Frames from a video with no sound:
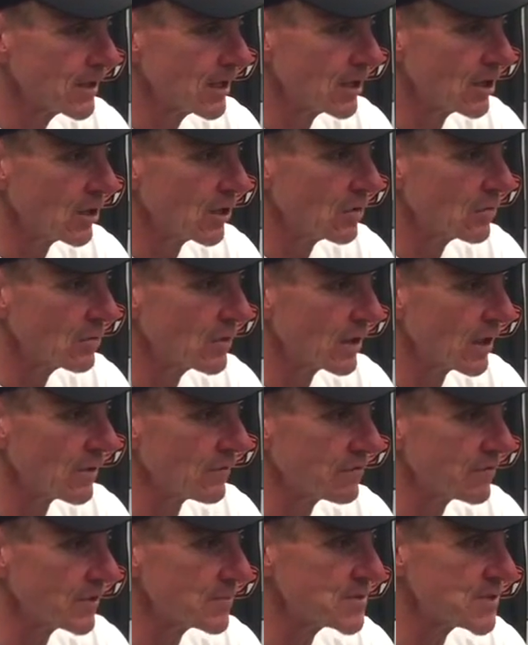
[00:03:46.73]
you know, on
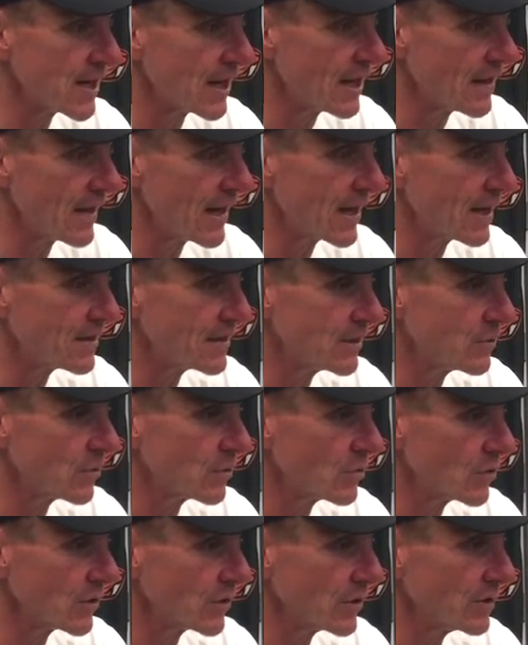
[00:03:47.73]
the flip side of that, I think
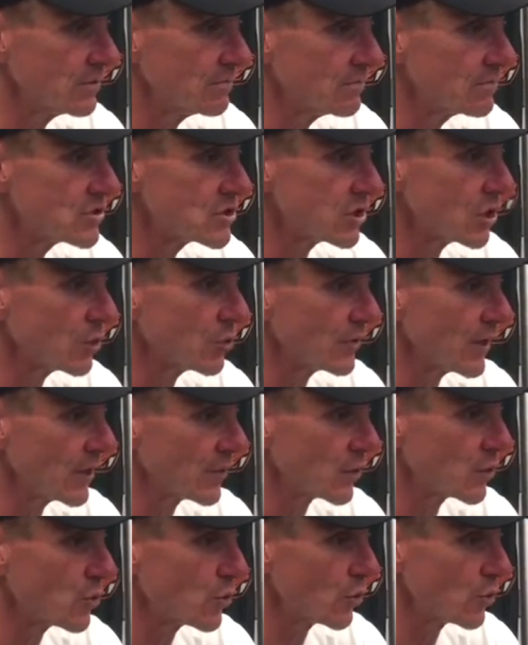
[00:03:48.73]
what really slowed
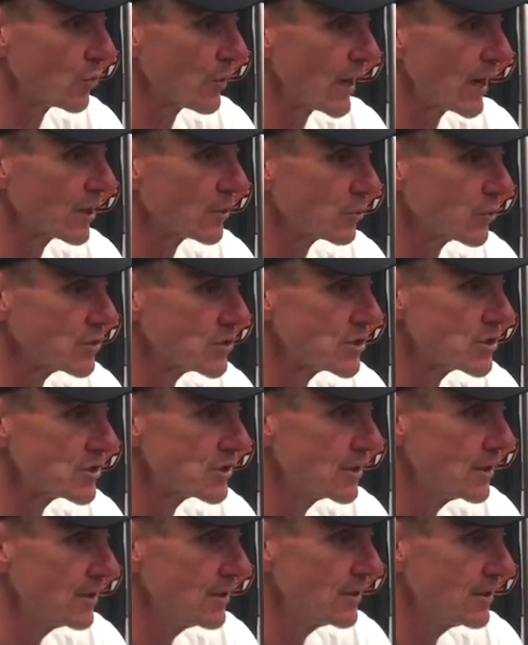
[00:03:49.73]
down the quarterback was,